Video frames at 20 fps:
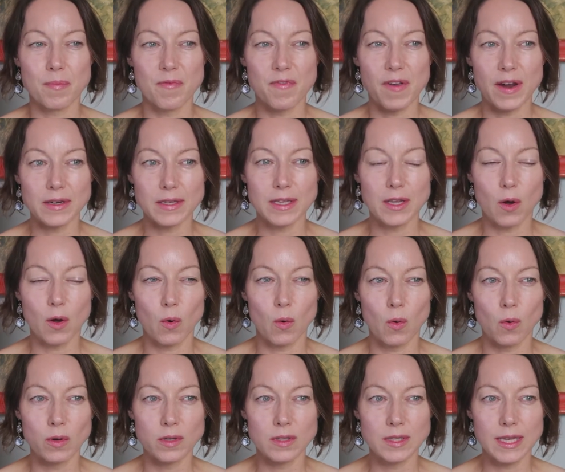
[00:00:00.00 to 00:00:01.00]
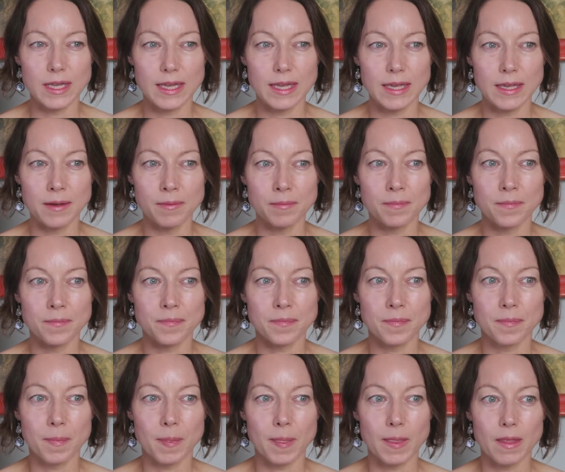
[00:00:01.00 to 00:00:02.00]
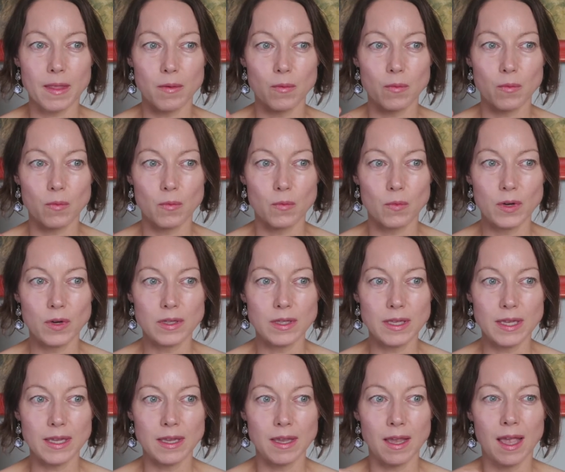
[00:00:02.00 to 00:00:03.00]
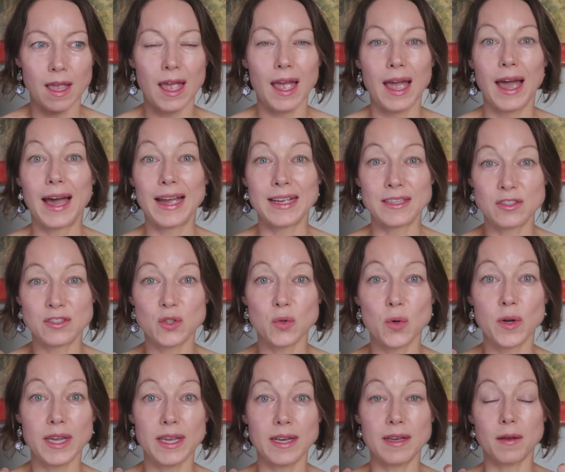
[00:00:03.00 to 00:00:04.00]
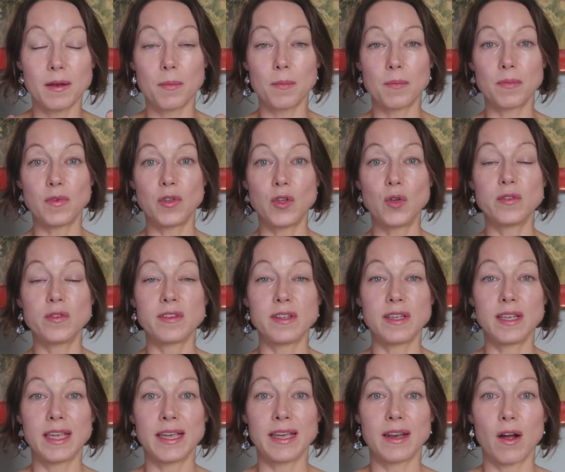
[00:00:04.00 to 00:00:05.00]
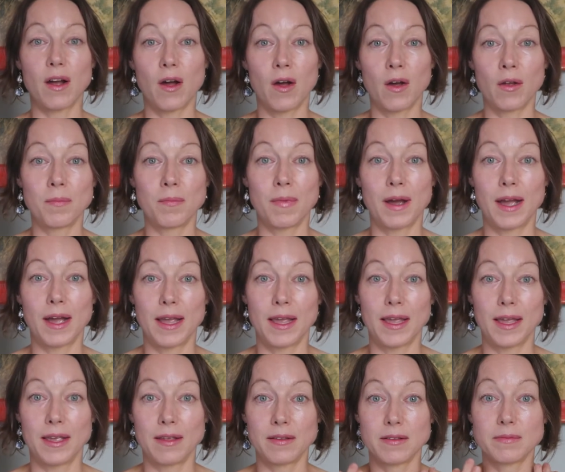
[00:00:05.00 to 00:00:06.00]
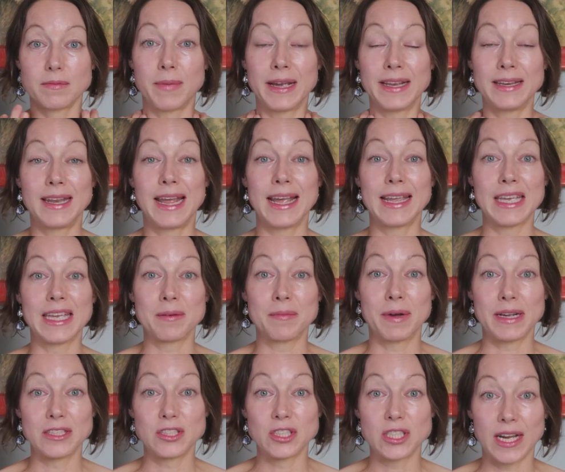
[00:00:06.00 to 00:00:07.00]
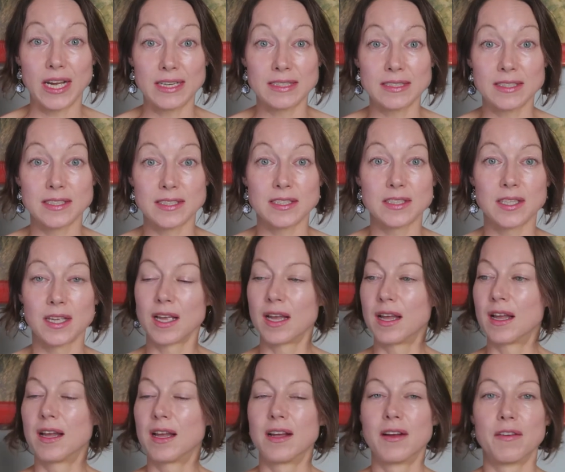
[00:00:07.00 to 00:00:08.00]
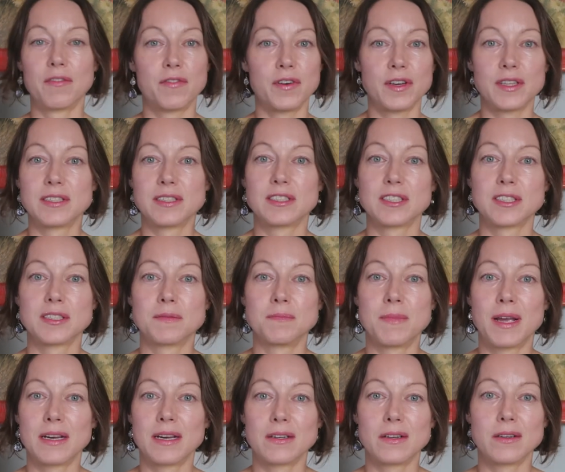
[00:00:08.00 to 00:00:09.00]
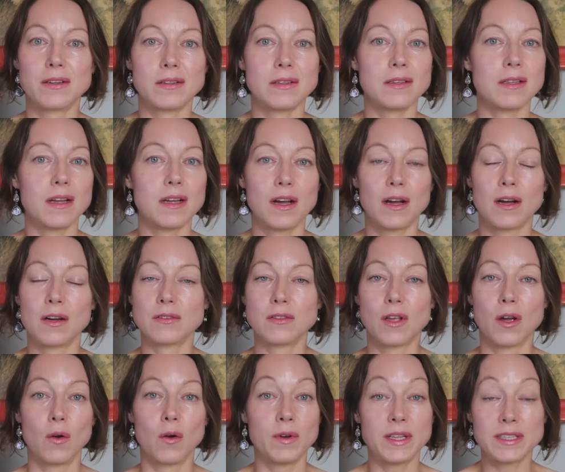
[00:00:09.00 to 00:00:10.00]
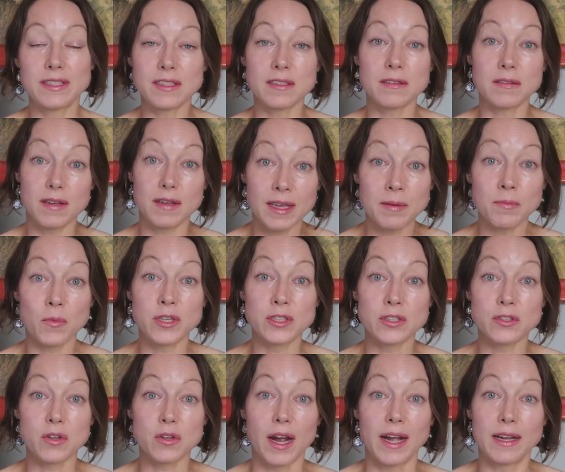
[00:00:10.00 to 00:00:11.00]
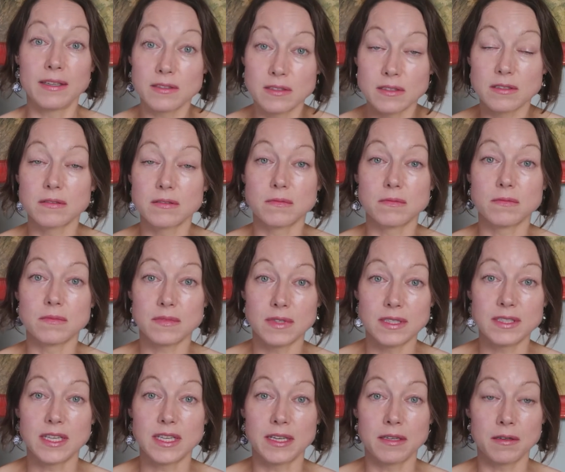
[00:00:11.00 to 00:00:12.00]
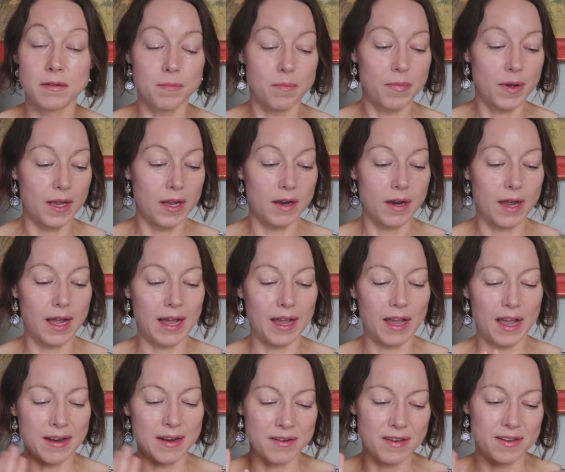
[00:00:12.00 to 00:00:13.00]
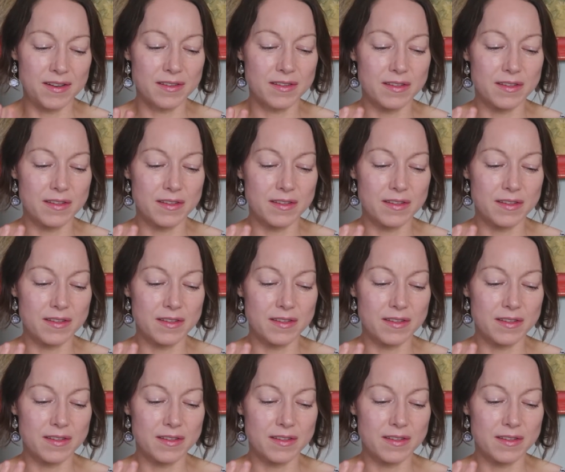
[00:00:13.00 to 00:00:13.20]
fairly oily, really. I enjoyed using it on my neck and my chest for the smell alone. It moisturized, it did, but I